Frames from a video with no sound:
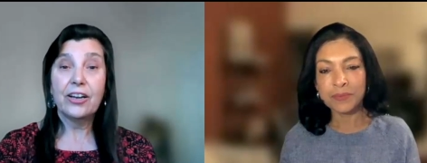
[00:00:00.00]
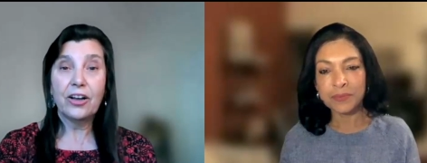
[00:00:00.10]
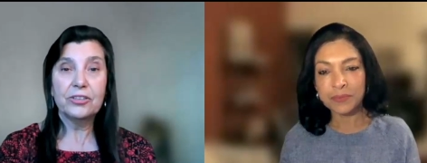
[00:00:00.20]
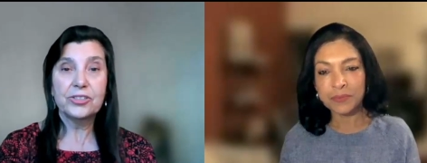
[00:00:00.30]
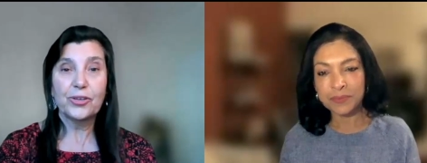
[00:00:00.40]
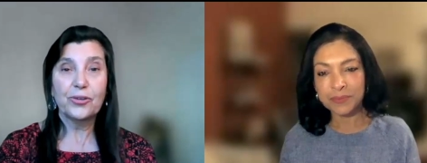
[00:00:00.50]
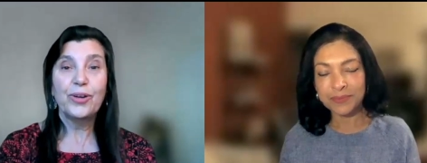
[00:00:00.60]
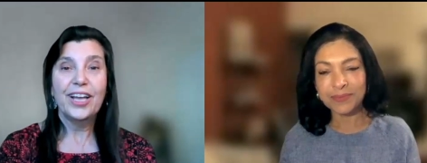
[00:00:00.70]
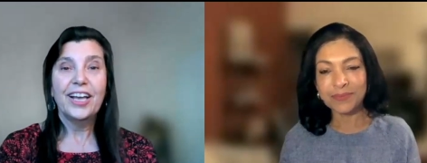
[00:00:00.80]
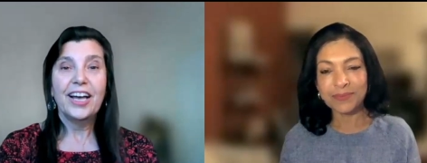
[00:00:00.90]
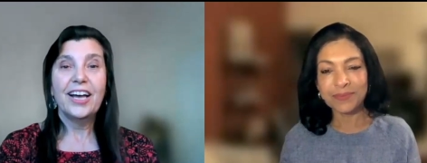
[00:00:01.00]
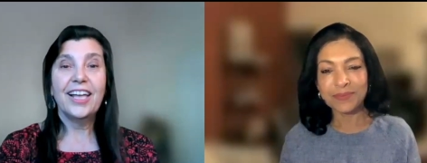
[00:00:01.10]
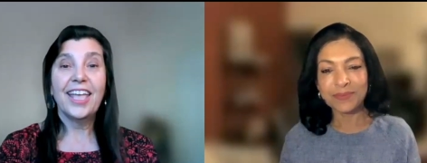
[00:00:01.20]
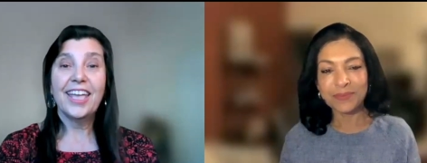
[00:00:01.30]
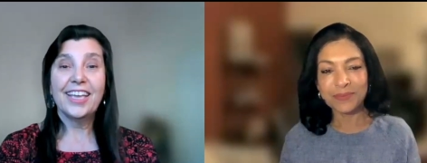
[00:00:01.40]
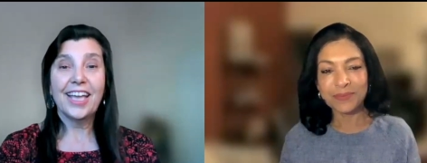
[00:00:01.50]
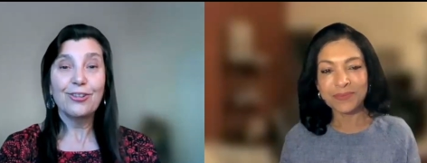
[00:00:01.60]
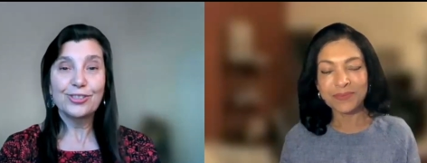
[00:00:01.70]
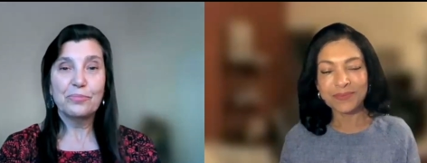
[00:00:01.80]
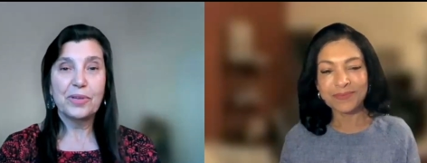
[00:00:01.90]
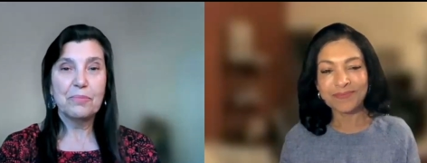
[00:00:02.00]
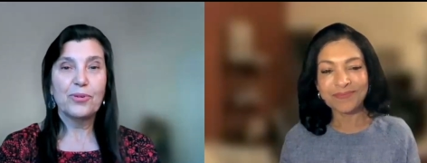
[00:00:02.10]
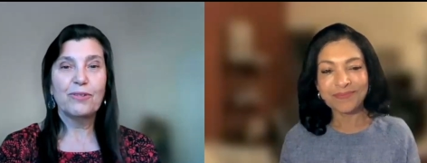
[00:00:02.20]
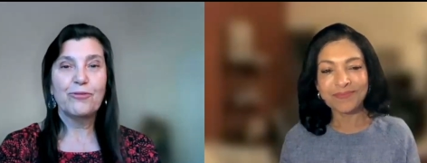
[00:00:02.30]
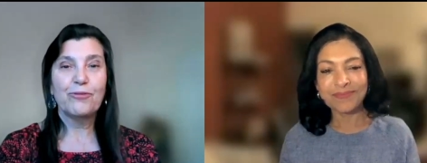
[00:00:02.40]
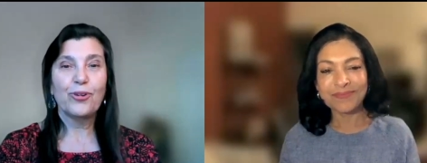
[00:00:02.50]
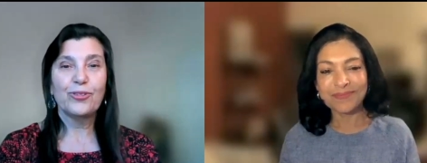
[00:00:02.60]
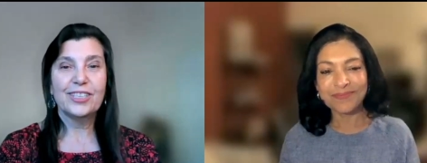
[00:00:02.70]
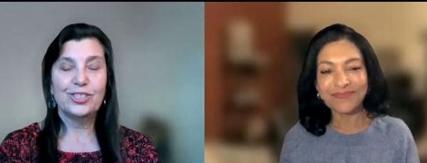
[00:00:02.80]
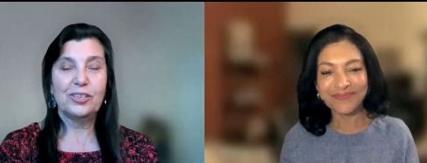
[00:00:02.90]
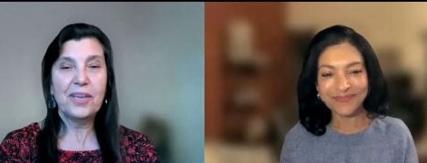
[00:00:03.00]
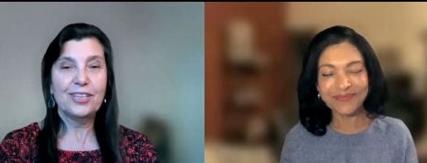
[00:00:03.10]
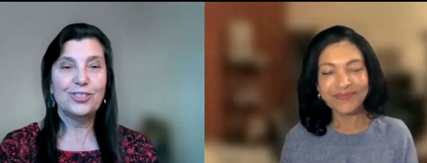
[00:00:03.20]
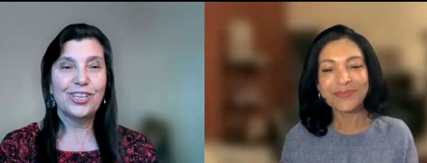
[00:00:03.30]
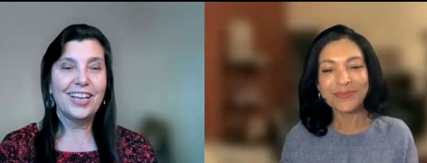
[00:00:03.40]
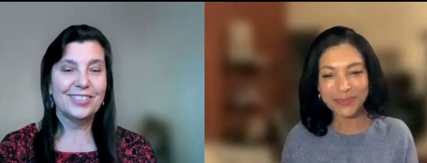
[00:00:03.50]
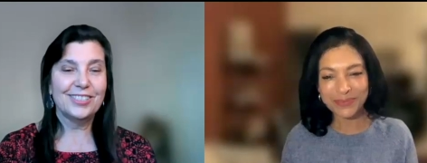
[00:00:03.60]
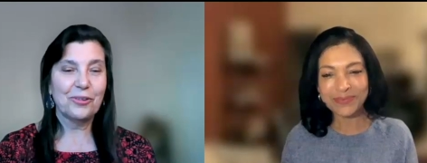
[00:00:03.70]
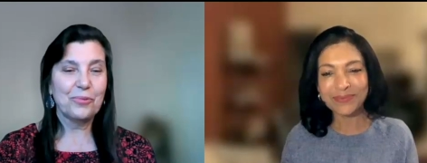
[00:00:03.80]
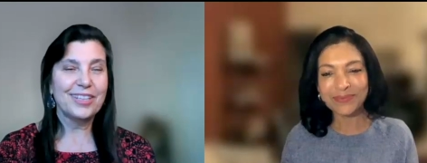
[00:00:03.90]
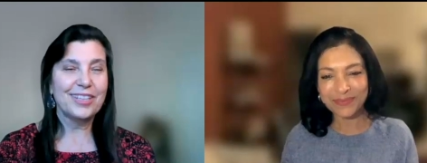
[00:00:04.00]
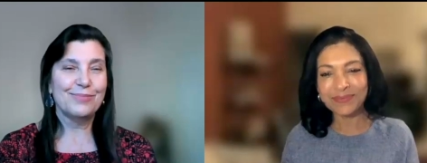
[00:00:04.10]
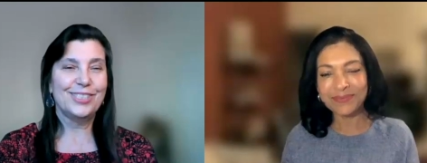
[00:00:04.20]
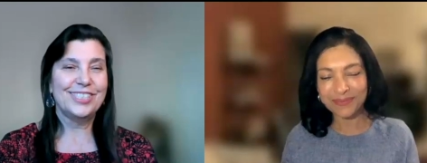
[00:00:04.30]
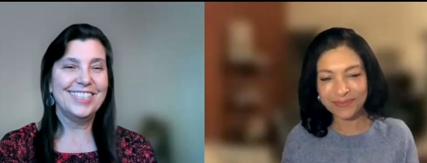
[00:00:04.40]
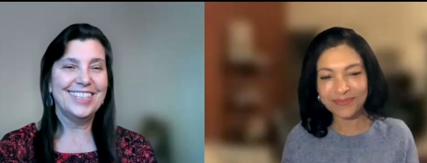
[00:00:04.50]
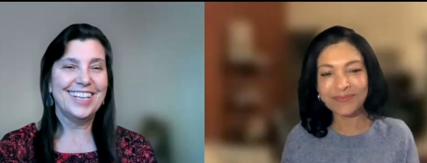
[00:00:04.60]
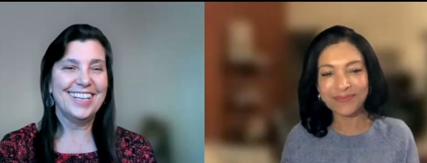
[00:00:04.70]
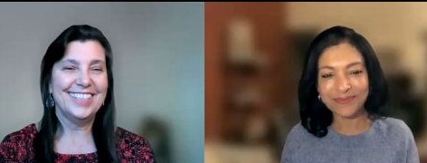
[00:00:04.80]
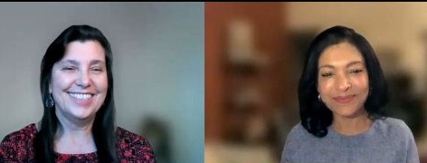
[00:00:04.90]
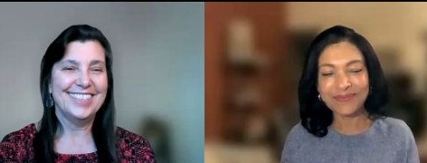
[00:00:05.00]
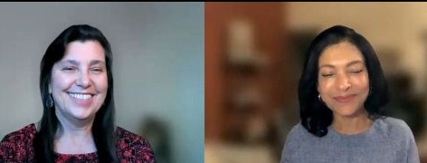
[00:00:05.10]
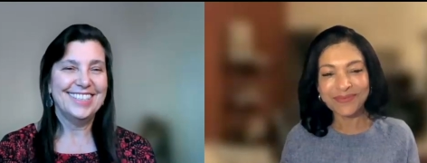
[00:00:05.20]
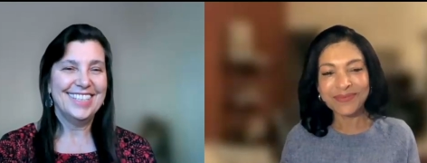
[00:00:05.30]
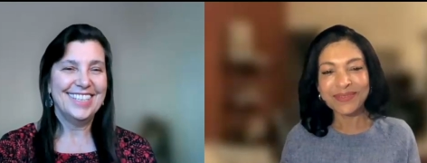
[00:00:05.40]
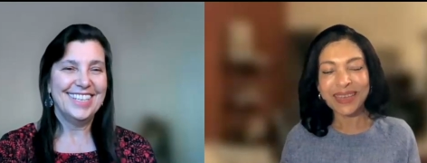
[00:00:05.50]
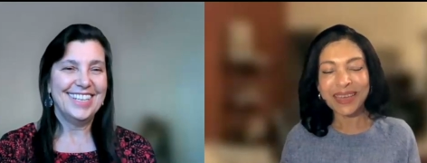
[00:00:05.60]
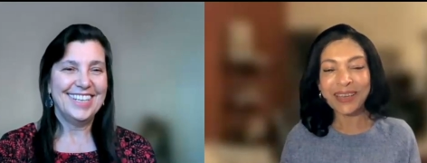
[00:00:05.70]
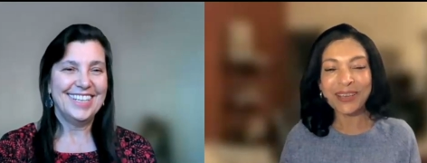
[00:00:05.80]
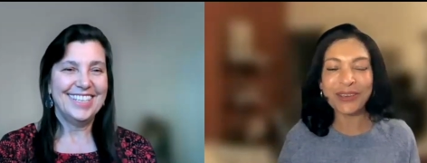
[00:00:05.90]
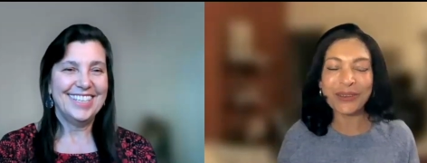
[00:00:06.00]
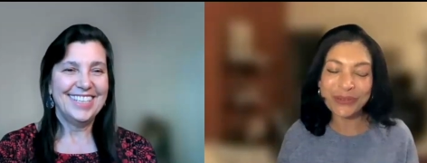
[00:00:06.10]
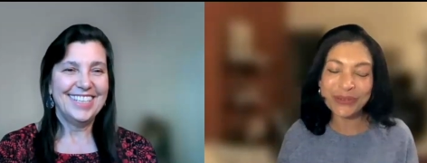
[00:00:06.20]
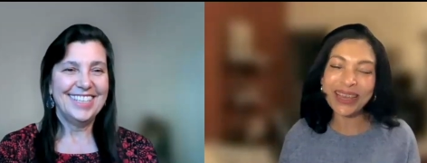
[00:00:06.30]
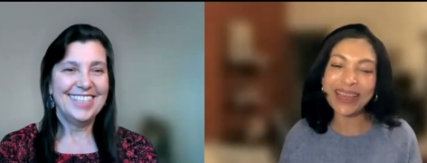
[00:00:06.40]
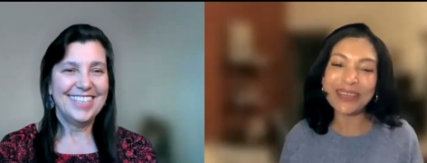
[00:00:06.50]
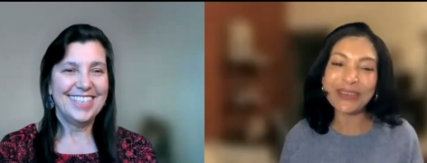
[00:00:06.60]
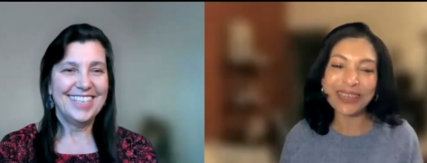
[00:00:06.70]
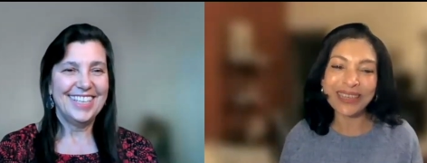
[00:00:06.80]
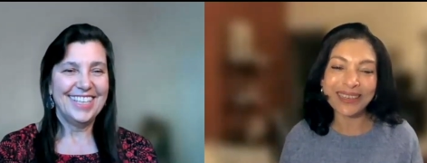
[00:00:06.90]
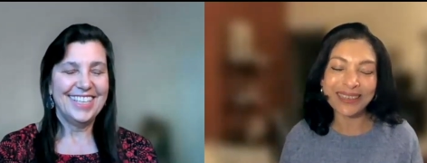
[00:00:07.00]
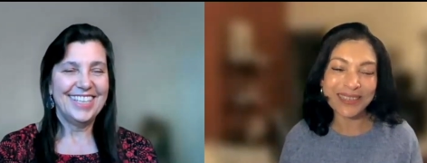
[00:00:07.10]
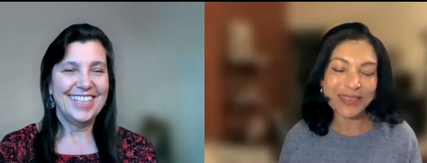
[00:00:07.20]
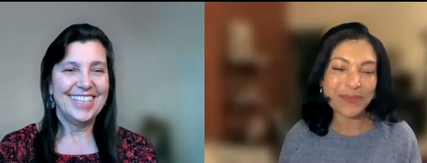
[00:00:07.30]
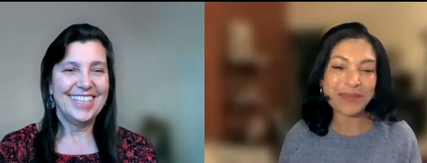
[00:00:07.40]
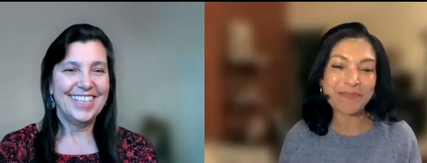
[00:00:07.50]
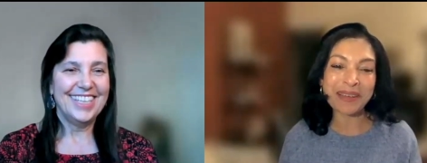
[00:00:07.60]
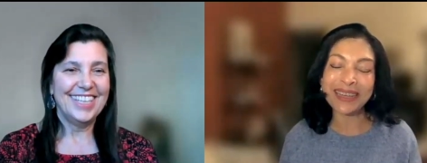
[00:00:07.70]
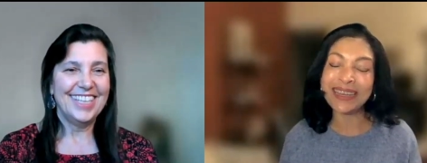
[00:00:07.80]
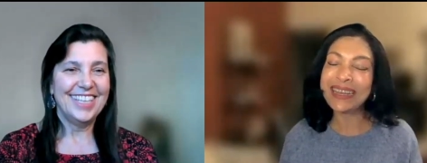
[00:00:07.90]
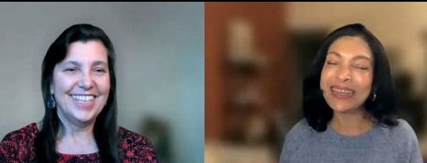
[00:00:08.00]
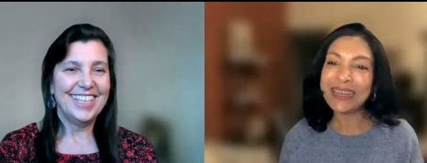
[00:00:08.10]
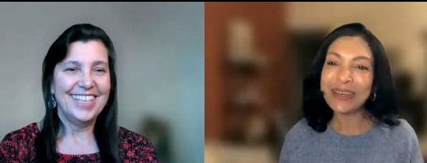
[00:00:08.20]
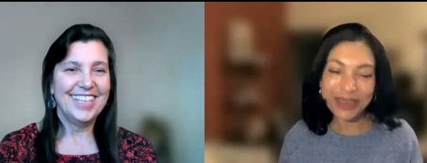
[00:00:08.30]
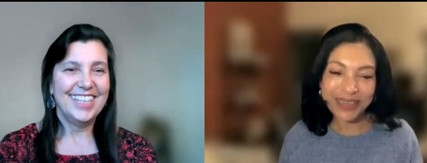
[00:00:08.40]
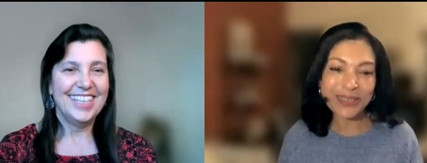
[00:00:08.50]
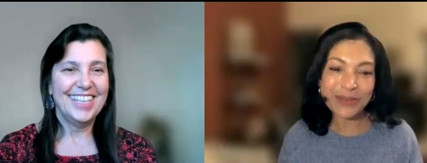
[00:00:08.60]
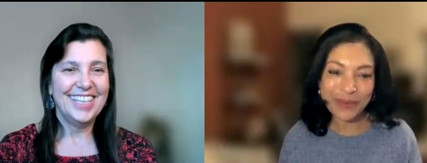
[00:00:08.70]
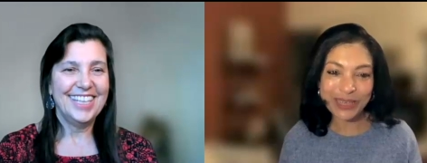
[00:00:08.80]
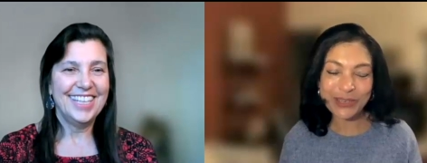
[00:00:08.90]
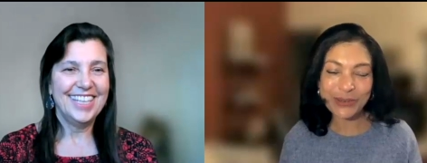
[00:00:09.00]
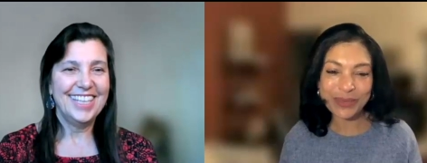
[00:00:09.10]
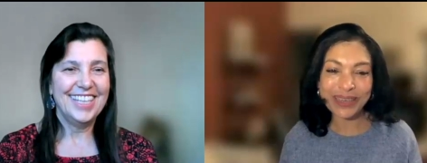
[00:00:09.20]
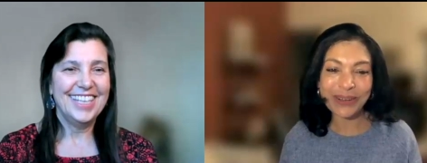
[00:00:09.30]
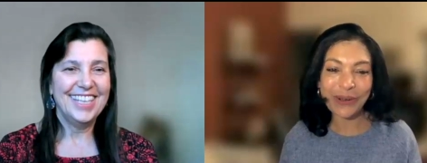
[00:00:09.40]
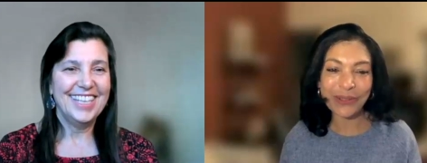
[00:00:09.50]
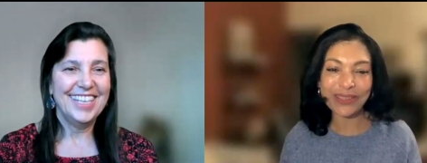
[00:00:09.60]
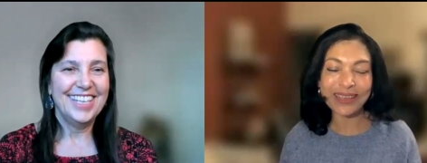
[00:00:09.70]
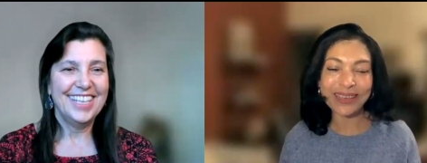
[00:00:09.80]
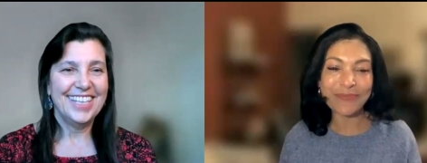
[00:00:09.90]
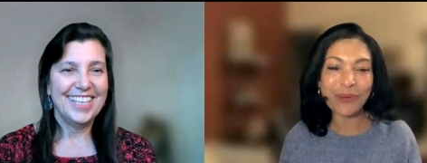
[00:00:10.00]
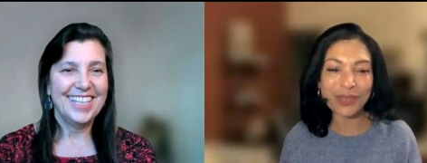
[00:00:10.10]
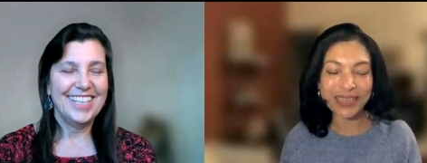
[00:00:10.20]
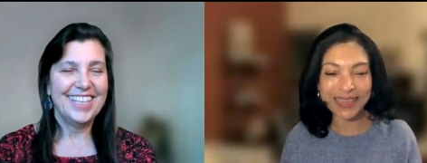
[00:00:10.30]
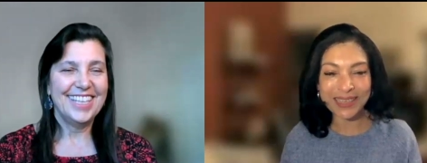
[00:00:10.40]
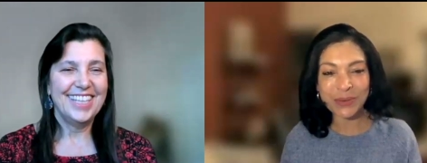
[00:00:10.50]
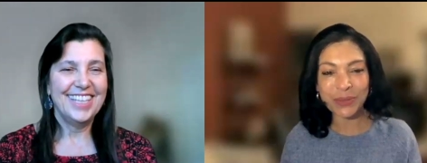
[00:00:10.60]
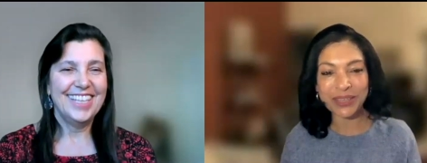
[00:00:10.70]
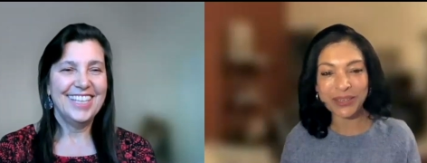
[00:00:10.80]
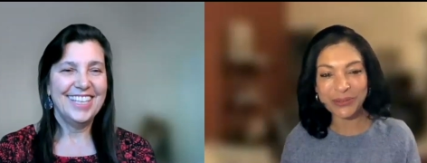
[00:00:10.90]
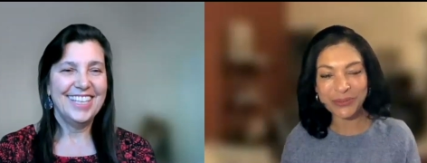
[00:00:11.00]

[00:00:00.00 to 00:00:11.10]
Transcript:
Speaker 1: and also uh, a council member for the GPHI. So, welcome, Sheela.
Speaker 2: Thank you. Thank you, Liana. It's been my greatest pleasure being on the podcast with you.